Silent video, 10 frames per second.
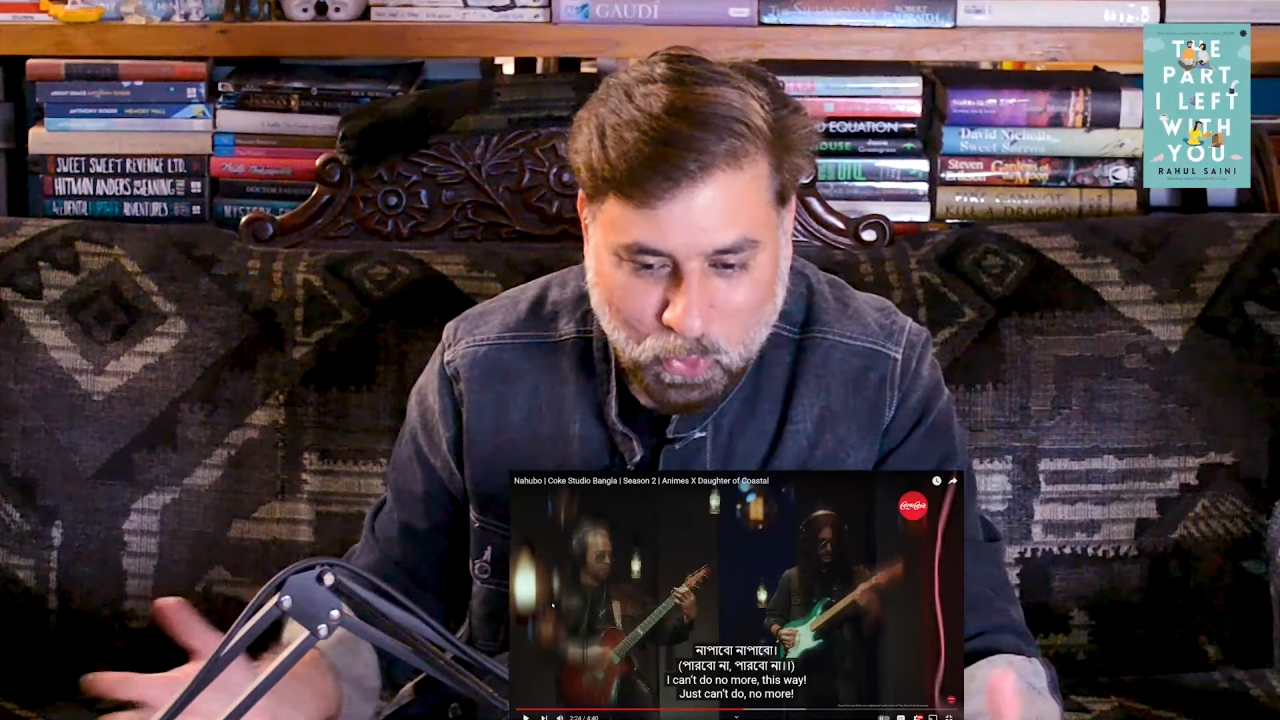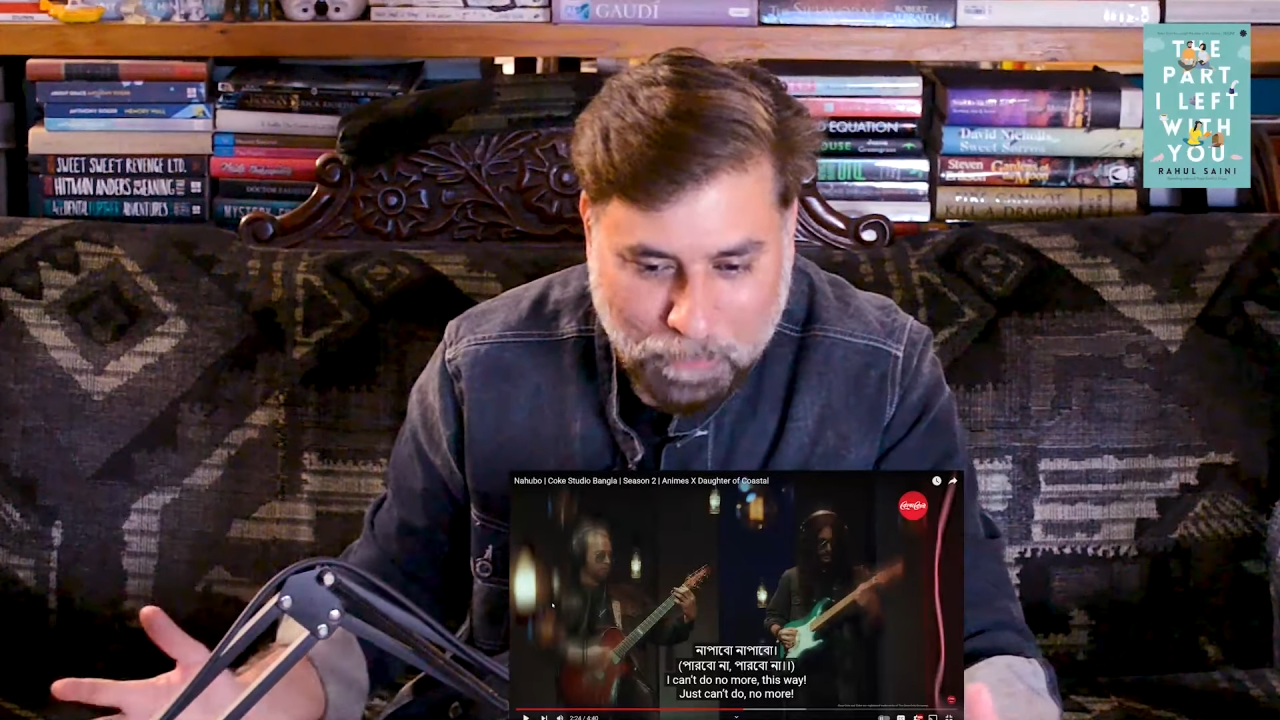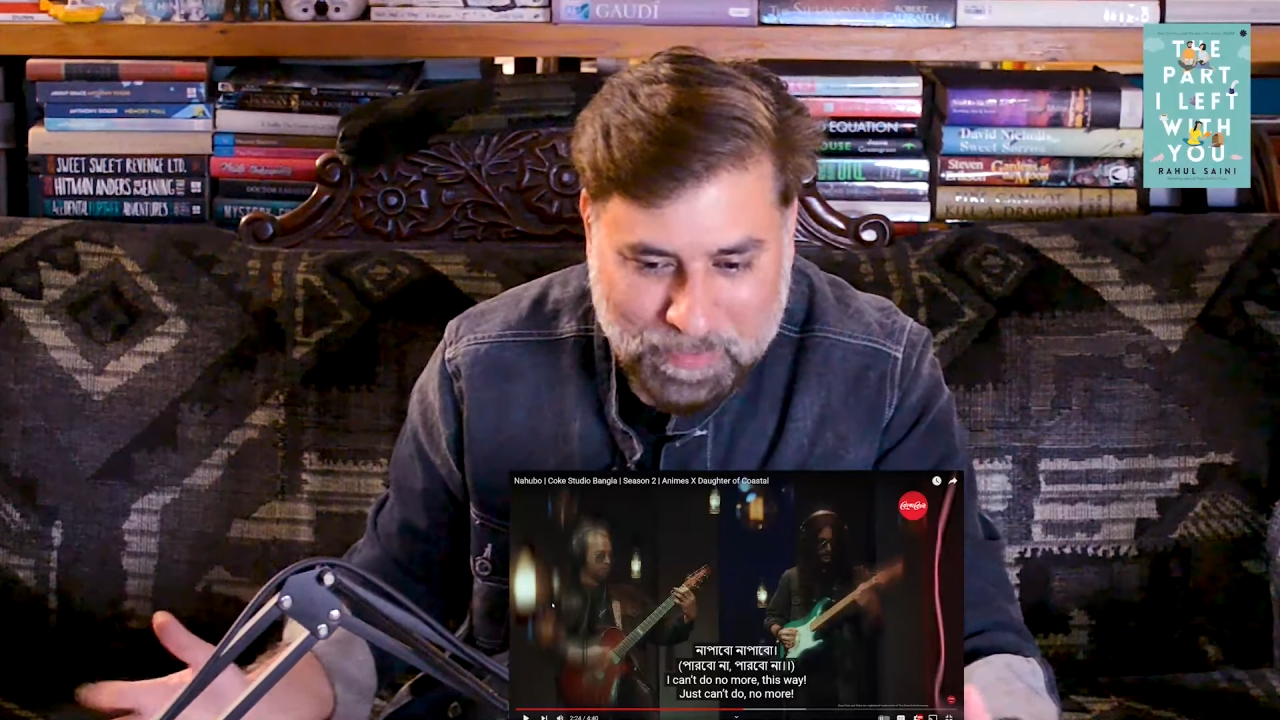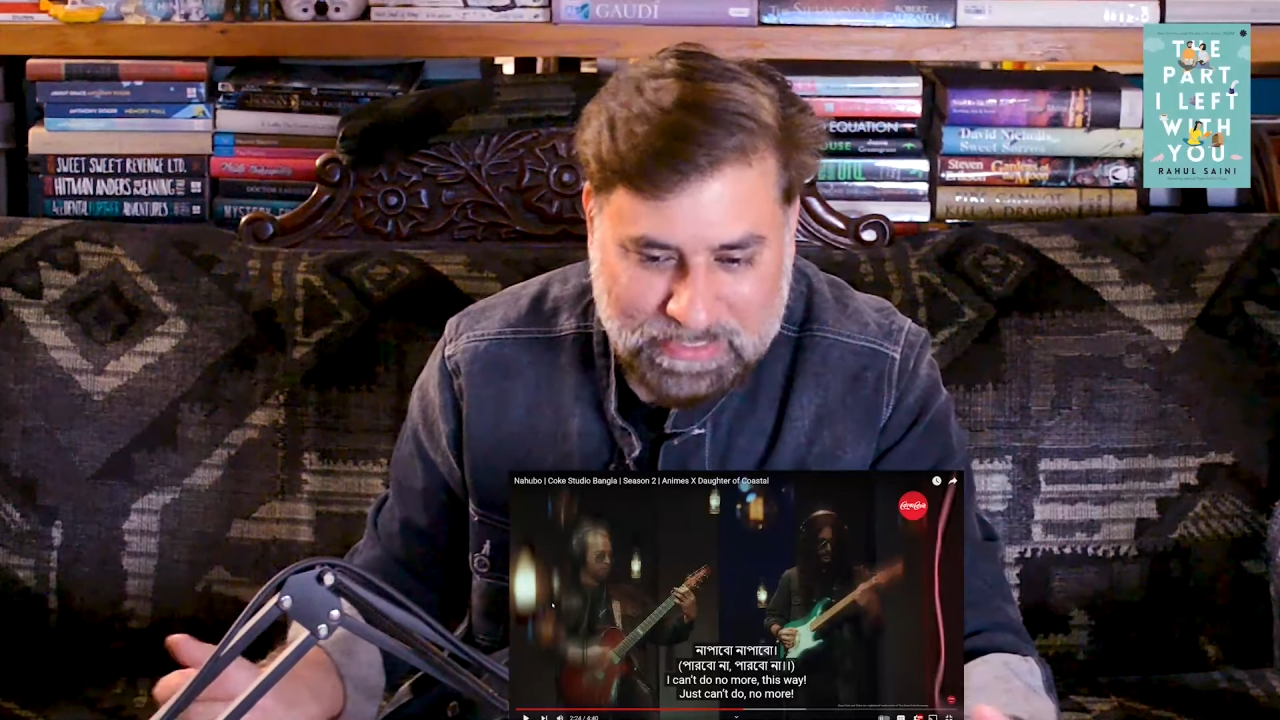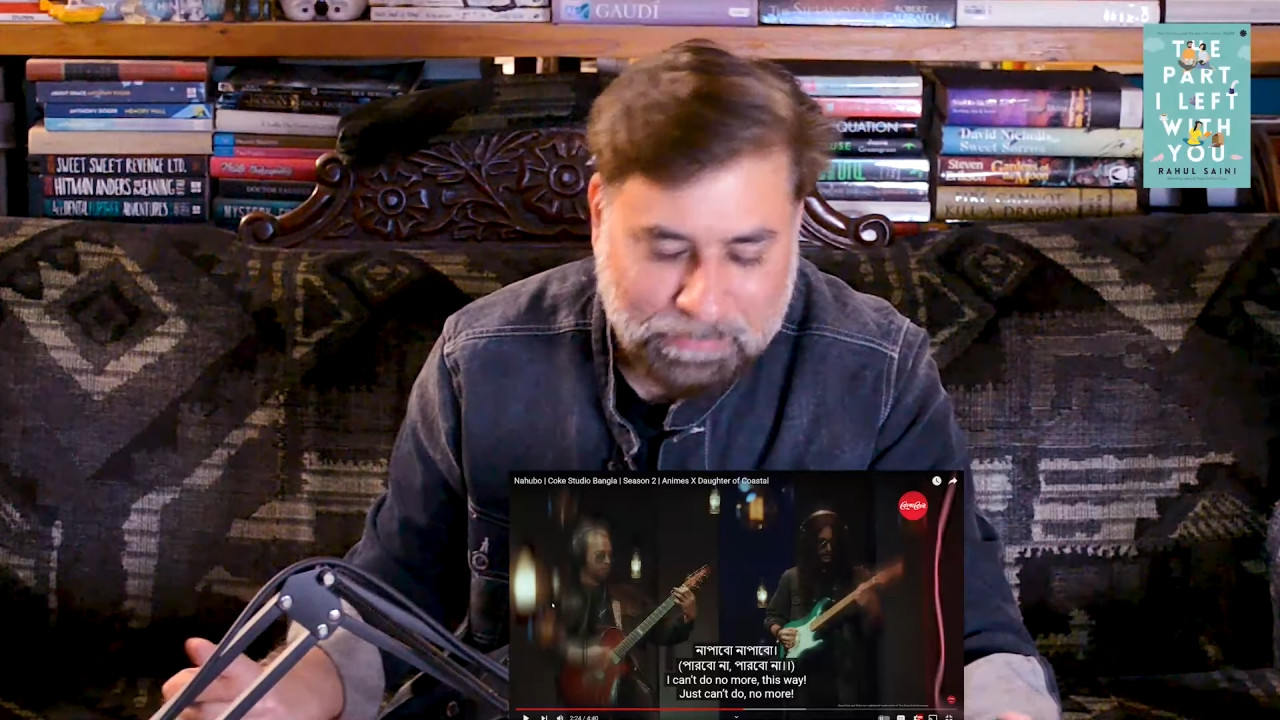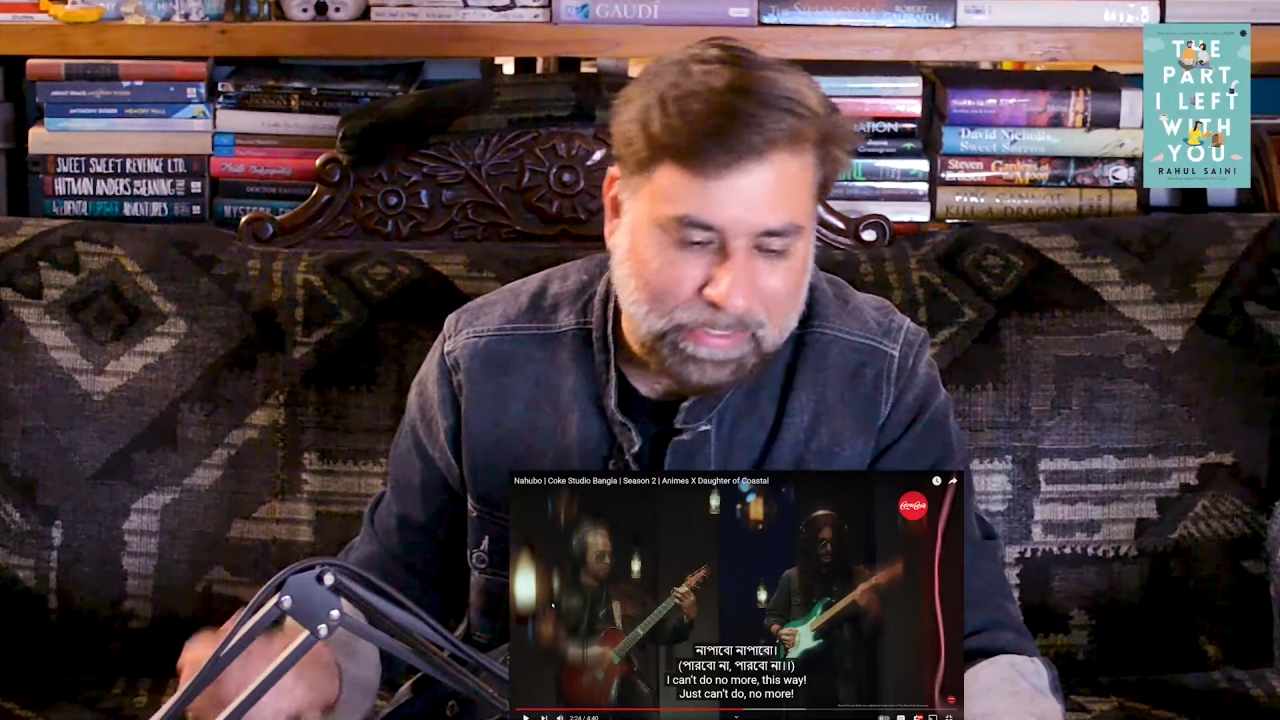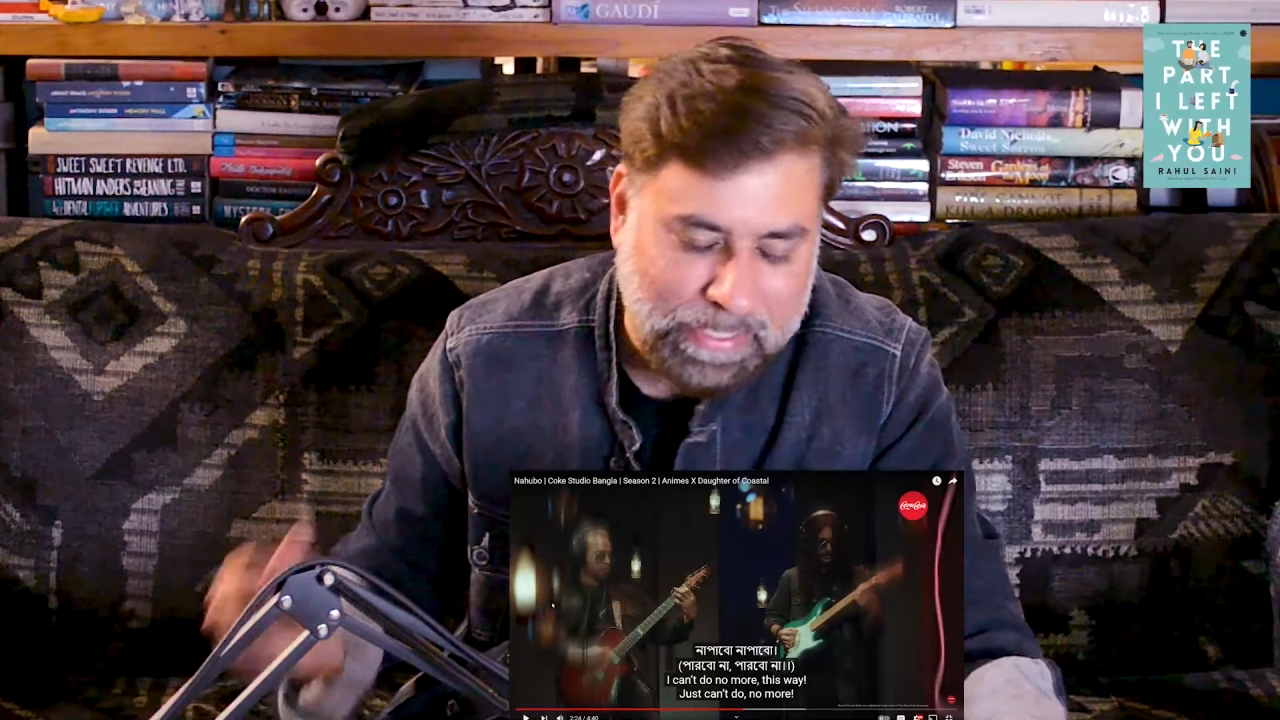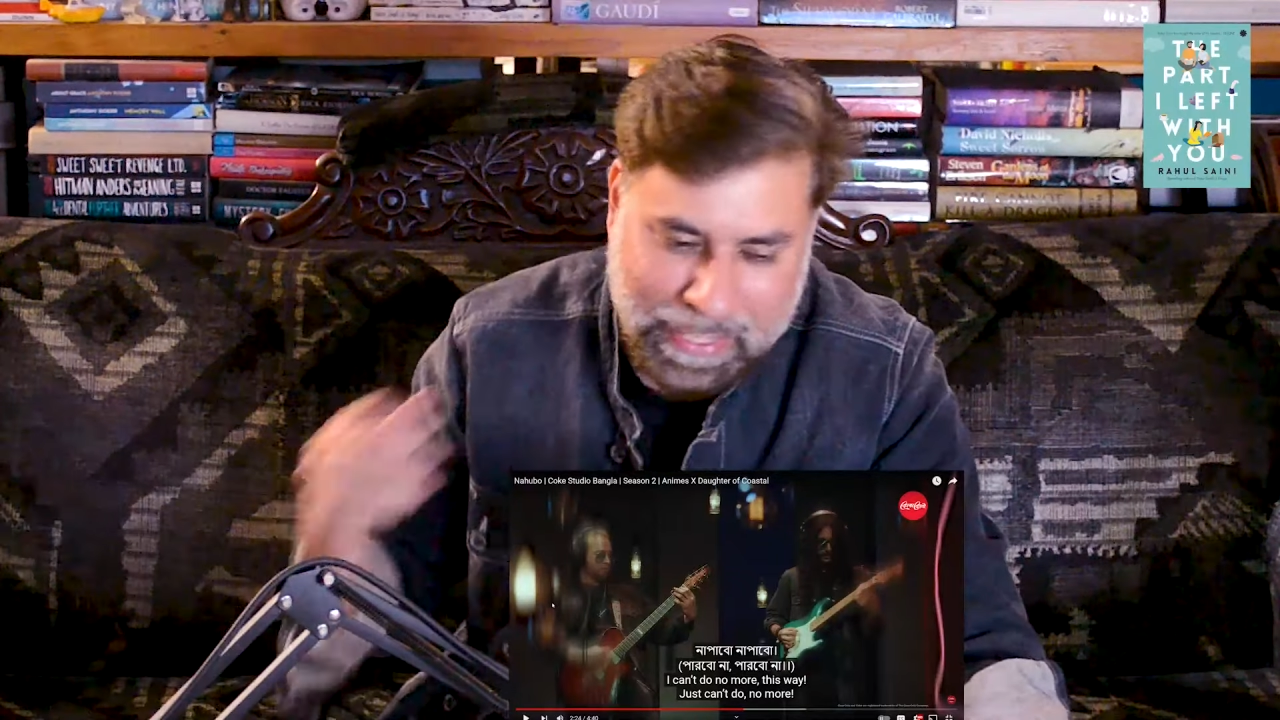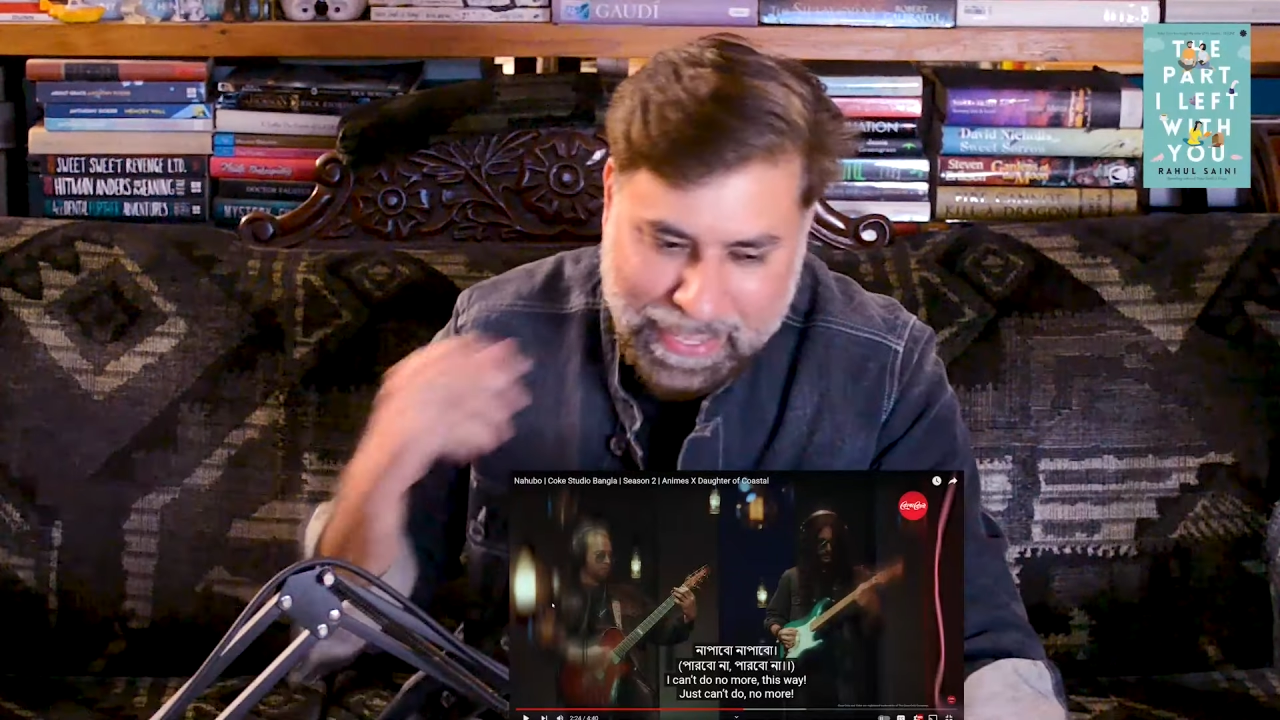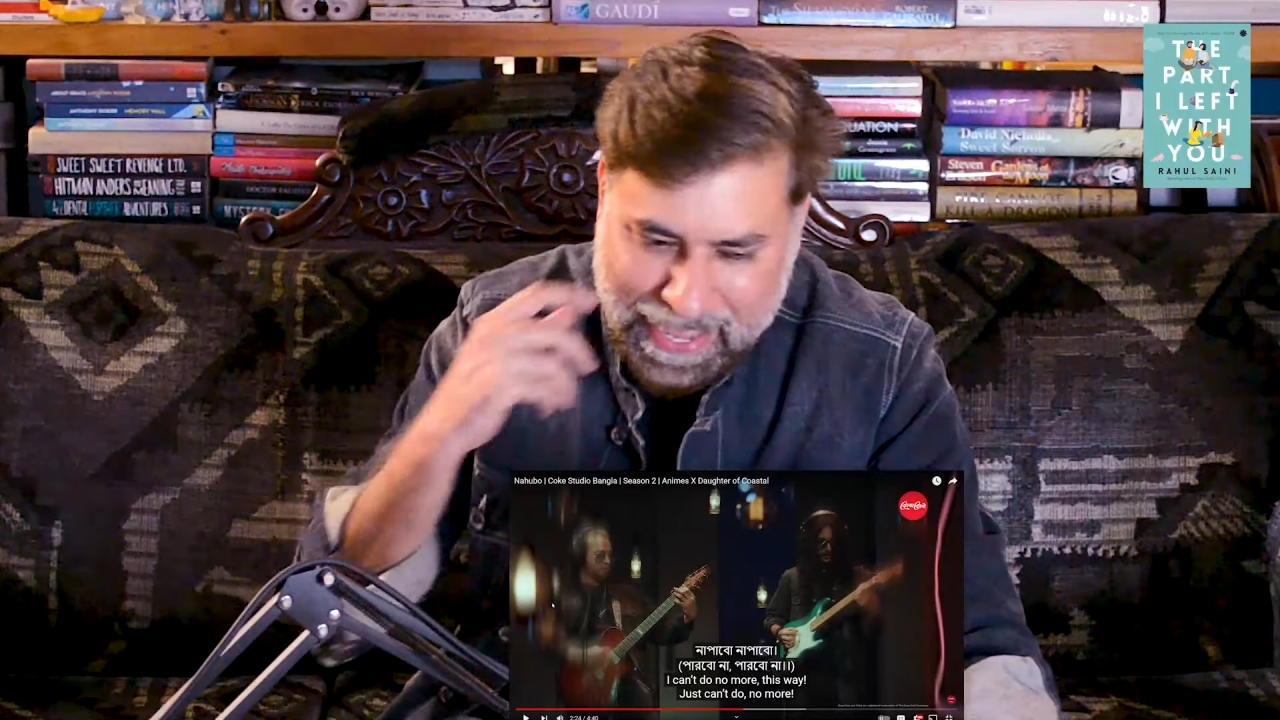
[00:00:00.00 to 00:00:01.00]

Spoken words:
copy something.